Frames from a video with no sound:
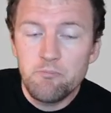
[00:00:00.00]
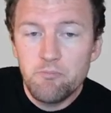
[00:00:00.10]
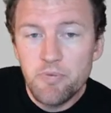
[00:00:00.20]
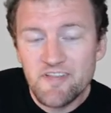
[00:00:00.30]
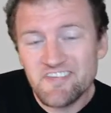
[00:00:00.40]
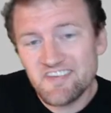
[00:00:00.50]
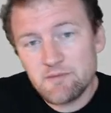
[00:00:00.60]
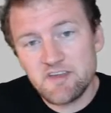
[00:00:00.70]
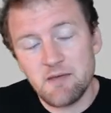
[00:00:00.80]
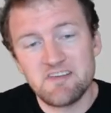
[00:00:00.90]
But at the same
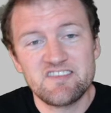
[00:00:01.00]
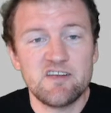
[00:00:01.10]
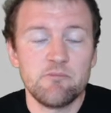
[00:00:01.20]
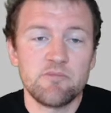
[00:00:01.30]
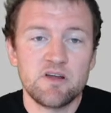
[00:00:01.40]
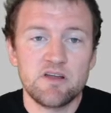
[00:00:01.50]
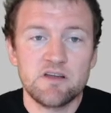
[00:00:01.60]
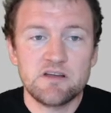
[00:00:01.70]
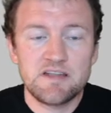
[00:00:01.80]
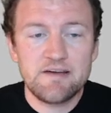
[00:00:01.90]
time, at some
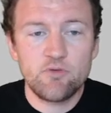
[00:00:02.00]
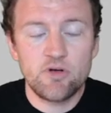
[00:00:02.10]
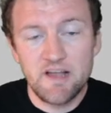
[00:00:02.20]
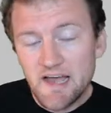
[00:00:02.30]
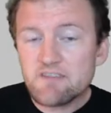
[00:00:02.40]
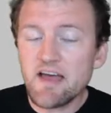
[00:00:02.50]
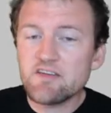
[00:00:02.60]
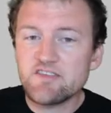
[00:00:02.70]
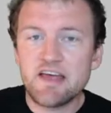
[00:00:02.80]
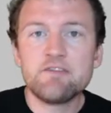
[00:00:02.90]
level, kind of
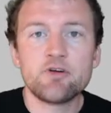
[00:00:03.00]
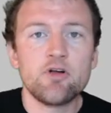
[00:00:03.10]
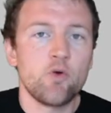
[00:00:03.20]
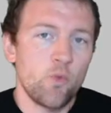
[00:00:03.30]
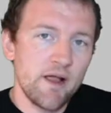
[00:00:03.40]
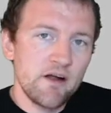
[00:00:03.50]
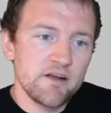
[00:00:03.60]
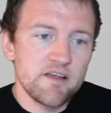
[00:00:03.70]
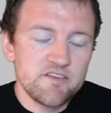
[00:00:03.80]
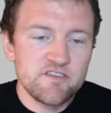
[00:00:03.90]
outside of your own
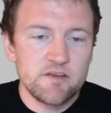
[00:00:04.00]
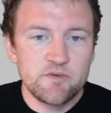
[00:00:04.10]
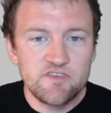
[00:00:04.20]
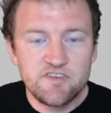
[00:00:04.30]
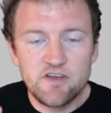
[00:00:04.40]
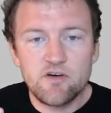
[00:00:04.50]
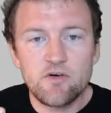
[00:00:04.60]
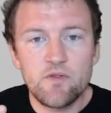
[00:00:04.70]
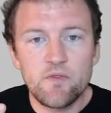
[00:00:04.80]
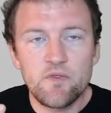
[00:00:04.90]
awareness, you
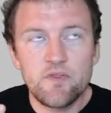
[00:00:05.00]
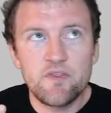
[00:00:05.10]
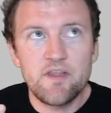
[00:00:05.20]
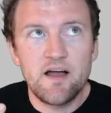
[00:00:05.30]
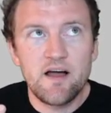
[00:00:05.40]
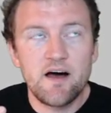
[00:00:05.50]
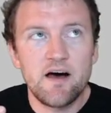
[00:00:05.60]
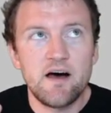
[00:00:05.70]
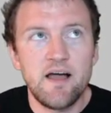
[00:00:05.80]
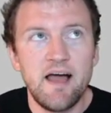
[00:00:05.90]
still
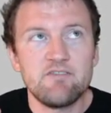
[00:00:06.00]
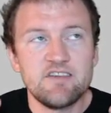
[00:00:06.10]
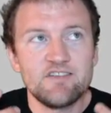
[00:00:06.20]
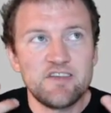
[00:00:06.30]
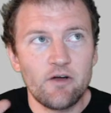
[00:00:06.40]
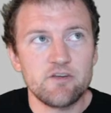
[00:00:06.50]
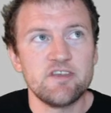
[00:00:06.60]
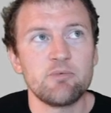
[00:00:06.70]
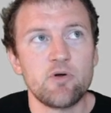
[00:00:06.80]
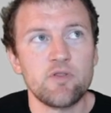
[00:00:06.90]
have these
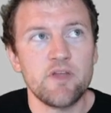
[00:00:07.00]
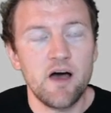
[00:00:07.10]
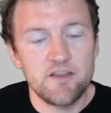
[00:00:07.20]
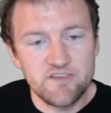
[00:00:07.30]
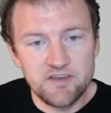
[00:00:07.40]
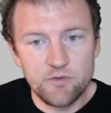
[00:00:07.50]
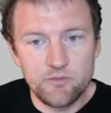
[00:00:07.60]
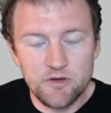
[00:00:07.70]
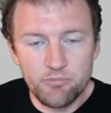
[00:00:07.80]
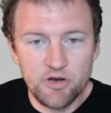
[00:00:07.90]
stereotypical thoughts, and
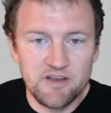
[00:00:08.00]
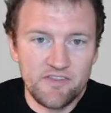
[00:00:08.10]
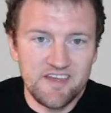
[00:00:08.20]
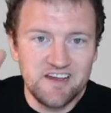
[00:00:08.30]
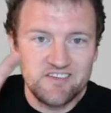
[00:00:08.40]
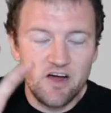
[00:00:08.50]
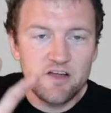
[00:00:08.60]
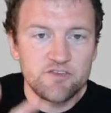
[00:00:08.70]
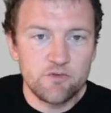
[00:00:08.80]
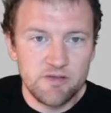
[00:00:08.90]
you put things
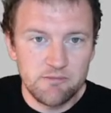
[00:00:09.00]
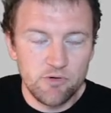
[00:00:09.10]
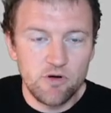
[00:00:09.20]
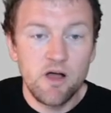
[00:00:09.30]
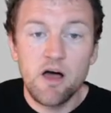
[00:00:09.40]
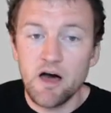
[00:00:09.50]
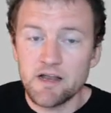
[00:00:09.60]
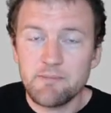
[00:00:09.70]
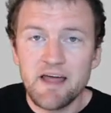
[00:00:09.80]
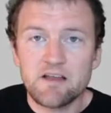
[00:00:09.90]
onto people
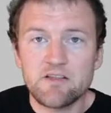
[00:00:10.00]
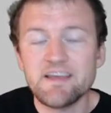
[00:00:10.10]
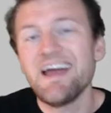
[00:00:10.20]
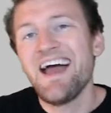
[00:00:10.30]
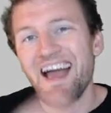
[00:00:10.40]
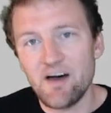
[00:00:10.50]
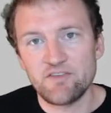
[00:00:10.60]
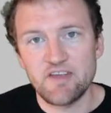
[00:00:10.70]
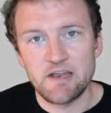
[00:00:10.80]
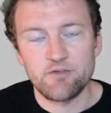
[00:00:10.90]
automatically
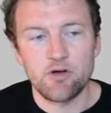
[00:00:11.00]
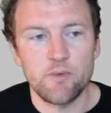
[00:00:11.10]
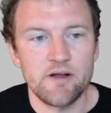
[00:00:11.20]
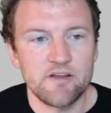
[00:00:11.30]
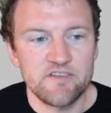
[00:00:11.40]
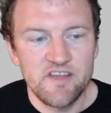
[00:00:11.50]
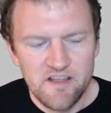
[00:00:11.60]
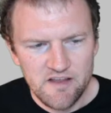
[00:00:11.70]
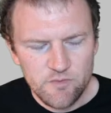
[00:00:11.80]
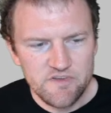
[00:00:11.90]
outside of your awareness.
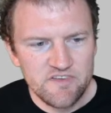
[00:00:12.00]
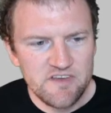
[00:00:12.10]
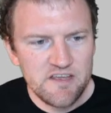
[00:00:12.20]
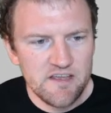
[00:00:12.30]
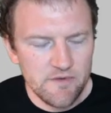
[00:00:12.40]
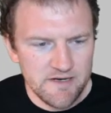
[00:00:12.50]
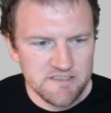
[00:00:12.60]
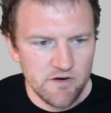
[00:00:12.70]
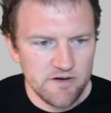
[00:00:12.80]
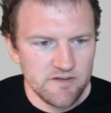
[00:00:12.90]
This one's sneakier, and it's
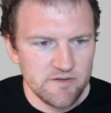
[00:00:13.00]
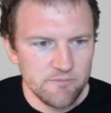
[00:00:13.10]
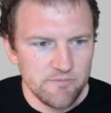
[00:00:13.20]
harder to